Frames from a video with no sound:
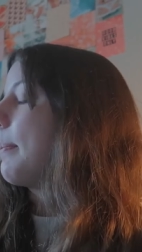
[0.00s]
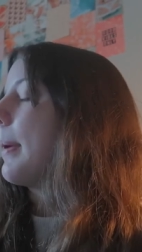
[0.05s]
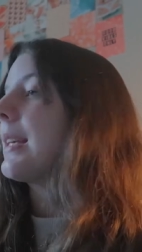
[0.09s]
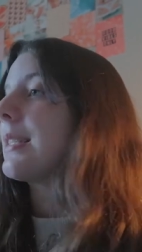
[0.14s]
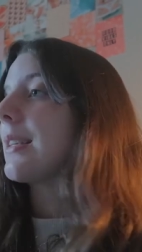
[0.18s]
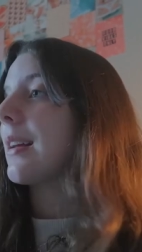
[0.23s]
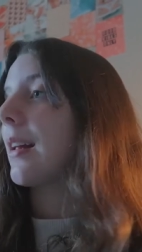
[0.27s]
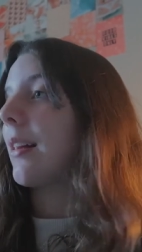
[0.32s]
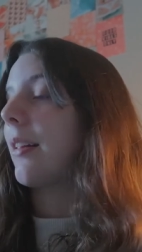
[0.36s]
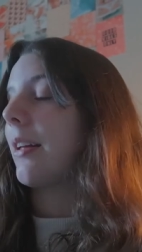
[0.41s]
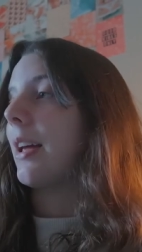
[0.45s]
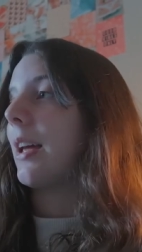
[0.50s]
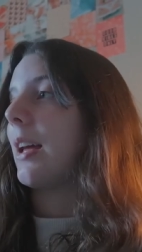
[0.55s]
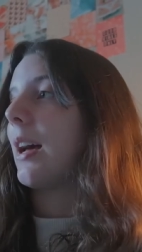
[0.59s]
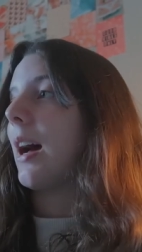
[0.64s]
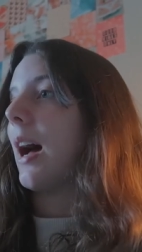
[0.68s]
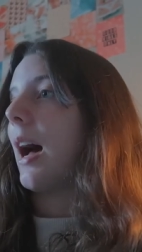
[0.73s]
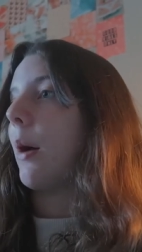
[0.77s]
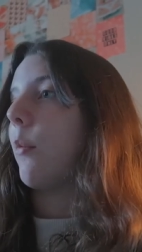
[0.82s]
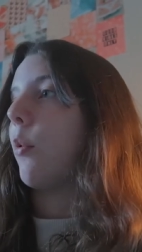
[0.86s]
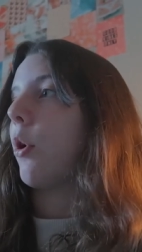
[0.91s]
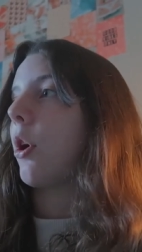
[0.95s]
basically,
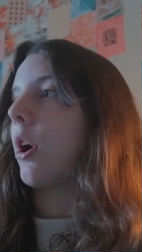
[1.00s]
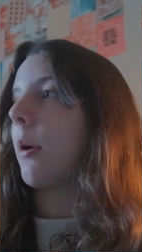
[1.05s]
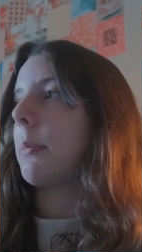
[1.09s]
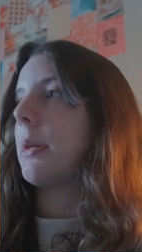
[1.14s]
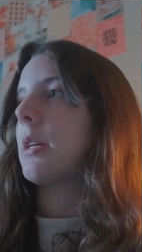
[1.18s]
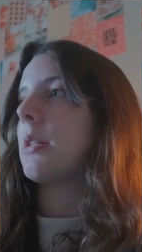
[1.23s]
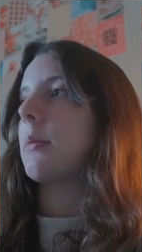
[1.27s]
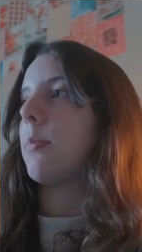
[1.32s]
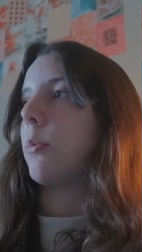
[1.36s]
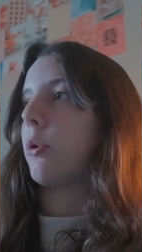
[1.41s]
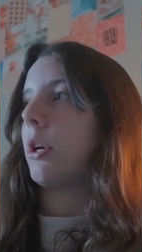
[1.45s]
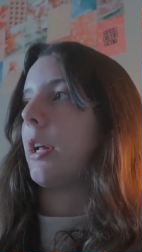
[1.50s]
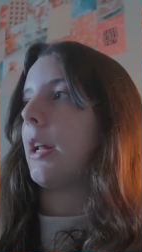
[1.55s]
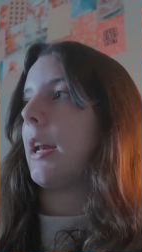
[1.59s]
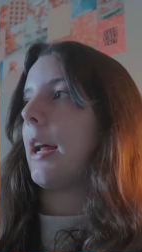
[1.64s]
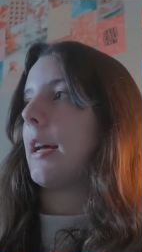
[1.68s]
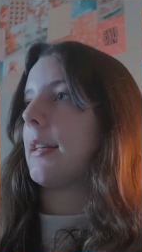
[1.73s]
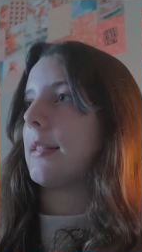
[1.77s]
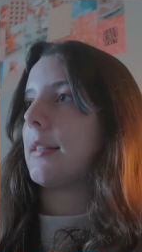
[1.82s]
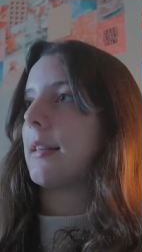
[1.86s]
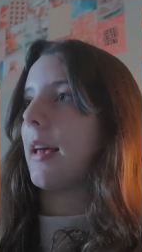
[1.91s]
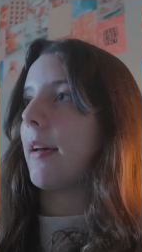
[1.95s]
I woke up this morning
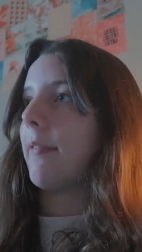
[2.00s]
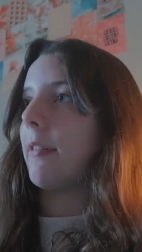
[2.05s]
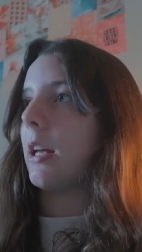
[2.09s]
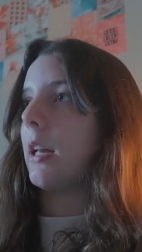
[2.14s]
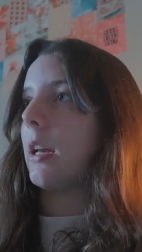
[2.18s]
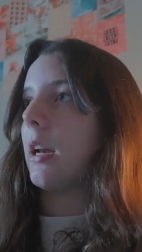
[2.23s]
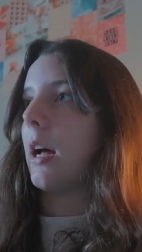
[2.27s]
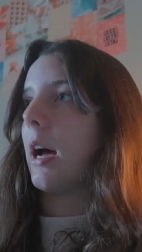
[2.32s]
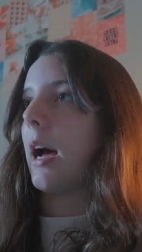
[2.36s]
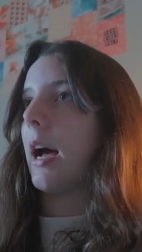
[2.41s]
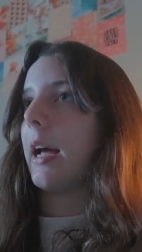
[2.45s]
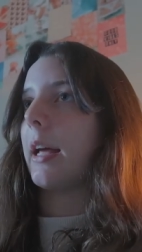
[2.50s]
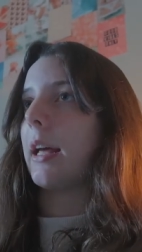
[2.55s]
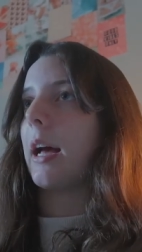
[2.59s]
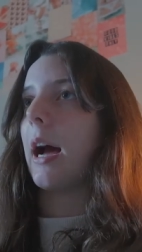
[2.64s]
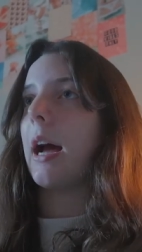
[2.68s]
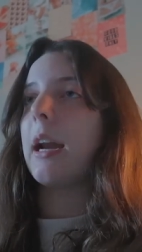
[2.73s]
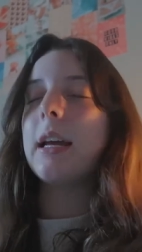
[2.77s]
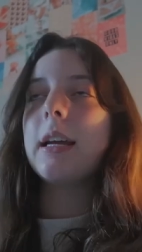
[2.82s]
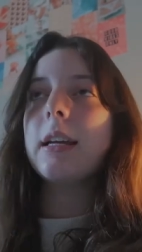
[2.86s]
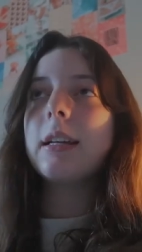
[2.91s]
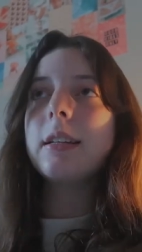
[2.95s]
at 7. I
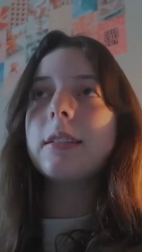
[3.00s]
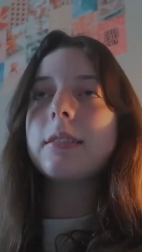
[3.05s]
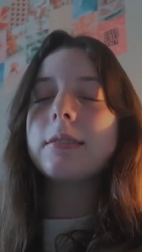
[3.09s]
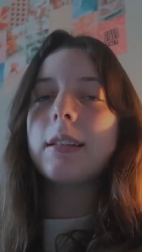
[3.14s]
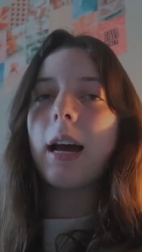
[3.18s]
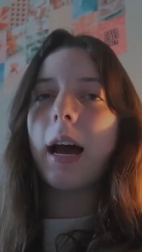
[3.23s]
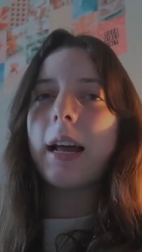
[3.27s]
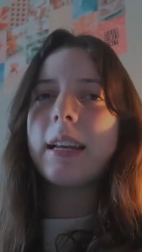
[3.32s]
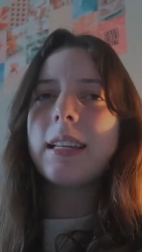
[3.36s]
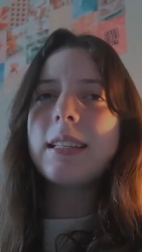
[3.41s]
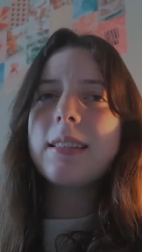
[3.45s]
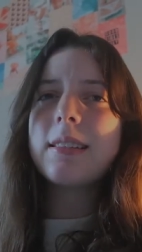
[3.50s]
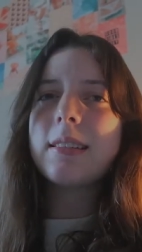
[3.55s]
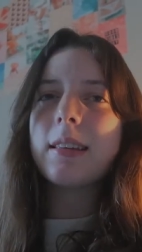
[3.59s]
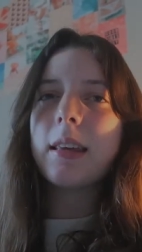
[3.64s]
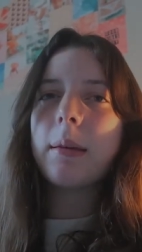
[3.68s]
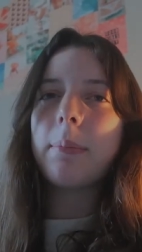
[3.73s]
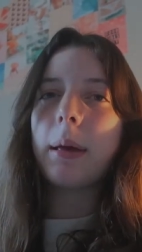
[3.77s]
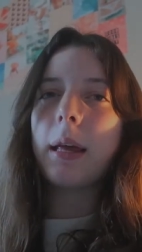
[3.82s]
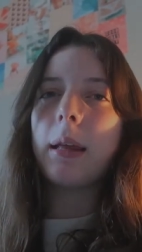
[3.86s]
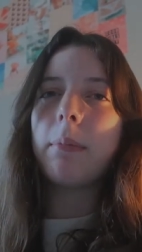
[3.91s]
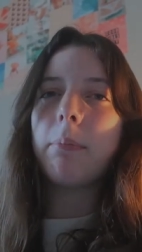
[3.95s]
kind of, I didn't
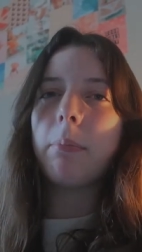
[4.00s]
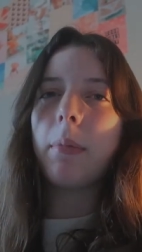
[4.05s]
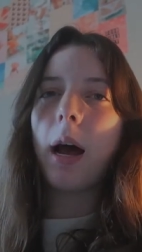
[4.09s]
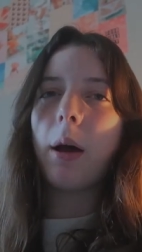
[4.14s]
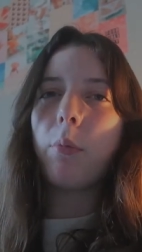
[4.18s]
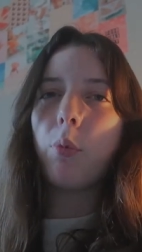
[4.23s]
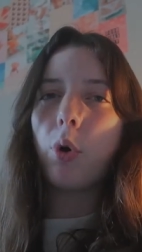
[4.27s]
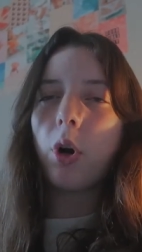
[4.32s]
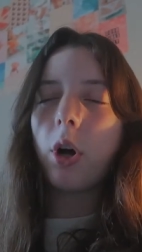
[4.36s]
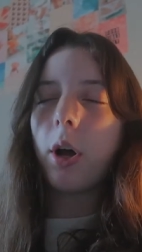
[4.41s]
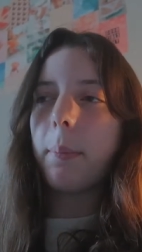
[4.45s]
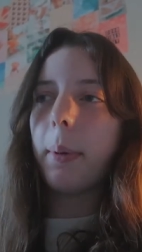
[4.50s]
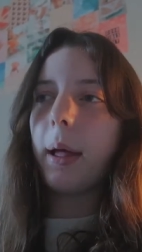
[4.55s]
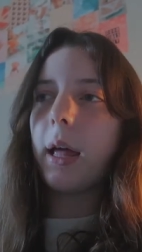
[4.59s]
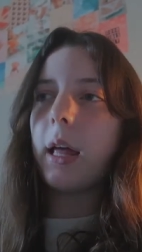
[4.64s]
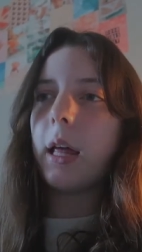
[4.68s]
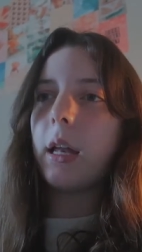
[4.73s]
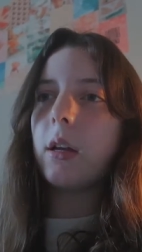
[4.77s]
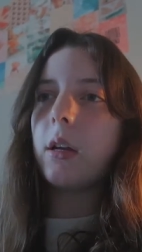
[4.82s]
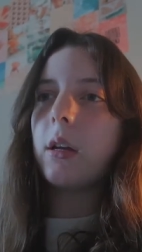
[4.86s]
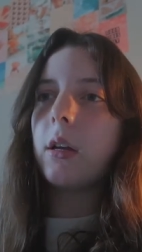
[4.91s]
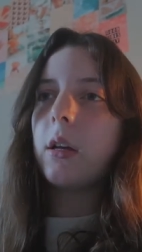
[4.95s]
sleep in. I woke up
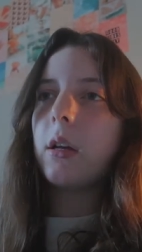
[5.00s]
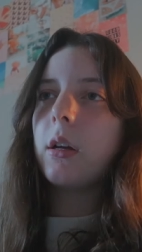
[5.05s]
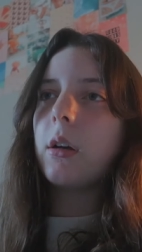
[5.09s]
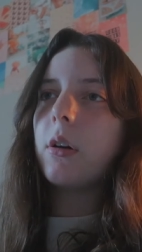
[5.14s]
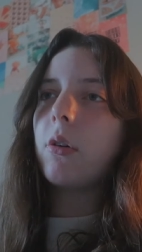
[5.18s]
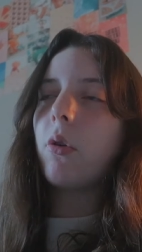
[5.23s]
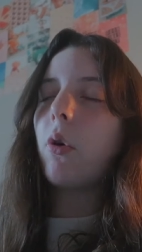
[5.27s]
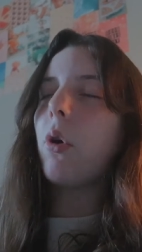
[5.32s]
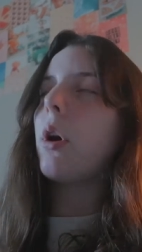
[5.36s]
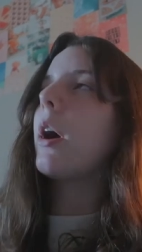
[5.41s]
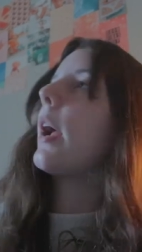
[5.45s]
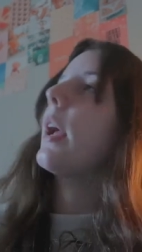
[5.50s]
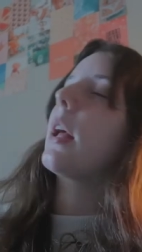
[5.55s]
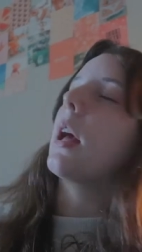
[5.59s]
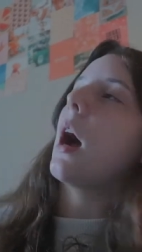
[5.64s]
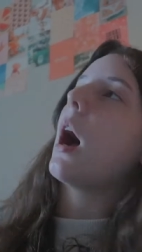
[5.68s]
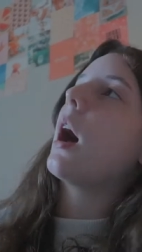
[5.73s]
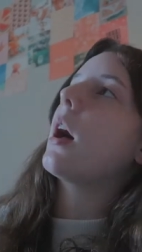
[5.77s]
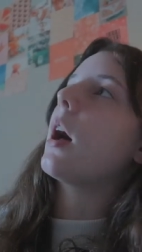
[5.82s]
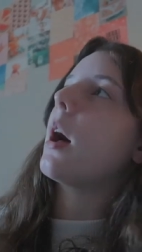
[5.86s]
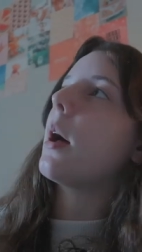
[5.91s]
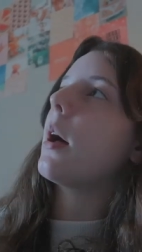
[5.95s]
at, or I
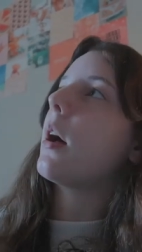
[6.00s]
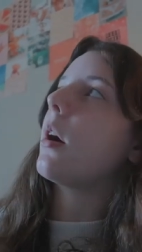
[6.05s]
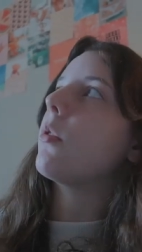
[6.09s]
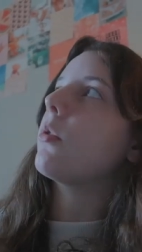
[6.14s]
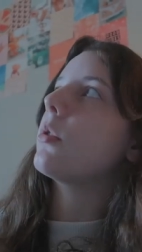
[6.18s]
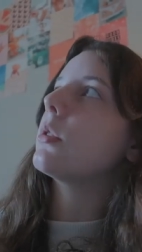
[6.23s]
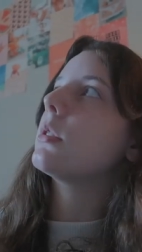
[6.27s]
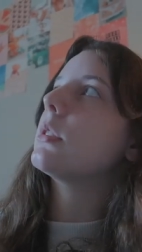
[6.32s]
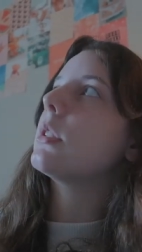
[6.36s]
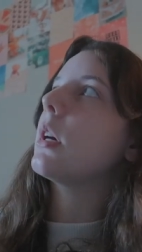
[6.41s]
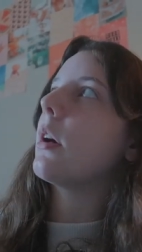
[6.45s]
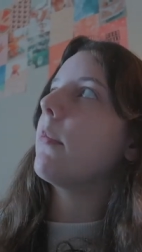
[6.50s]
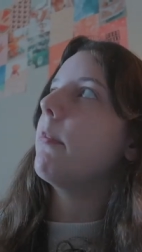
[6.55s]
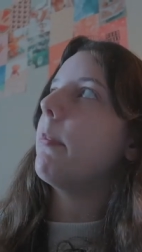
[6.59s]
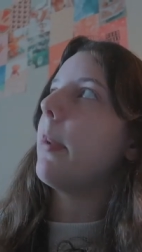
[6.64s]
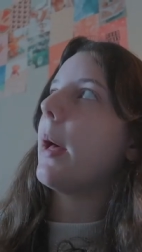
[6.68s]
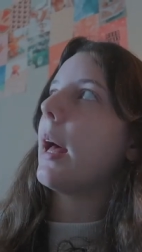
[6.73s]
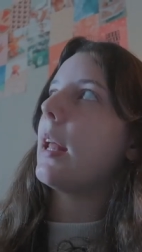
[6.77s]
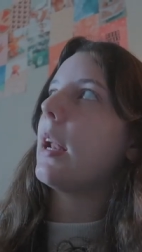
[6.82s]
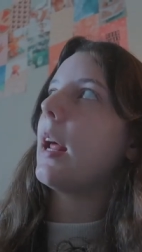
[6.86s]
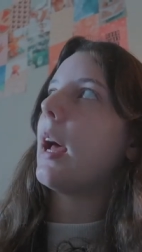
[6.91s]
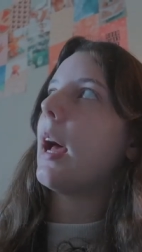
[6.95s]
got out of
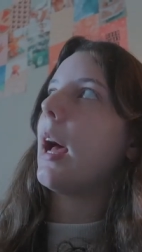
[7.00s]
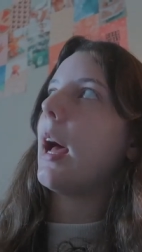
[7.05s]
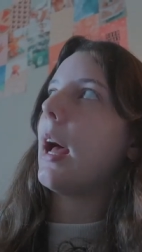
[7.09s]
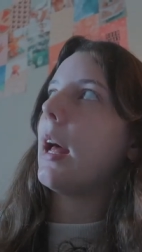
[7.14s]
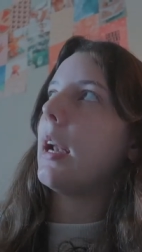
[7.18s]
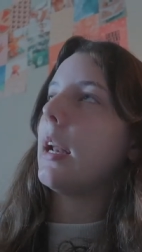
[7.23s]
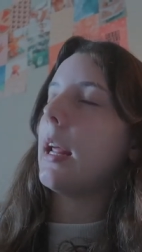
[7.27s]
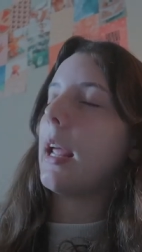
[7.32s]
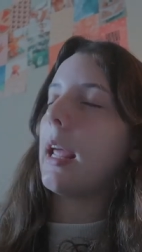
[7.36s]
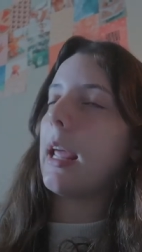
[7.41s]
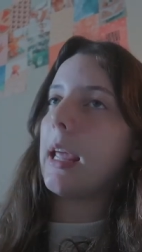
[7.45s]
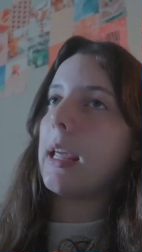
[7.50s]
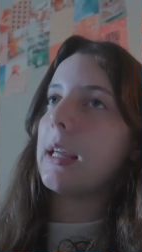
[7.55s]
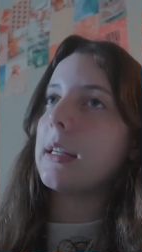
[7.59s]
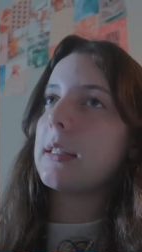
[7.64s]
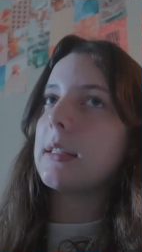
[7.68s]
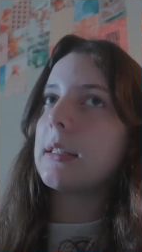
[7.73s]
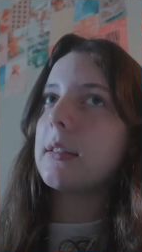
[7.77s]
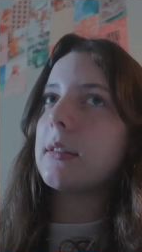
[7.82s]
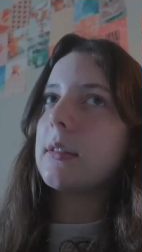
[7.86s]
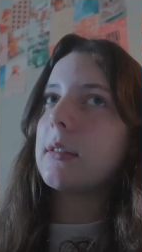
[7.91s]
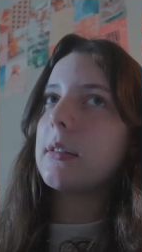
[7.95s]
bed at
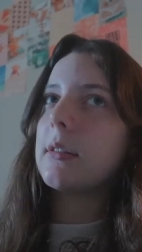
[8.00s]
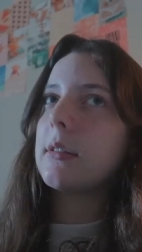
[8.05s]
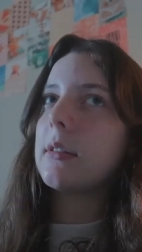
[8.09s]
8.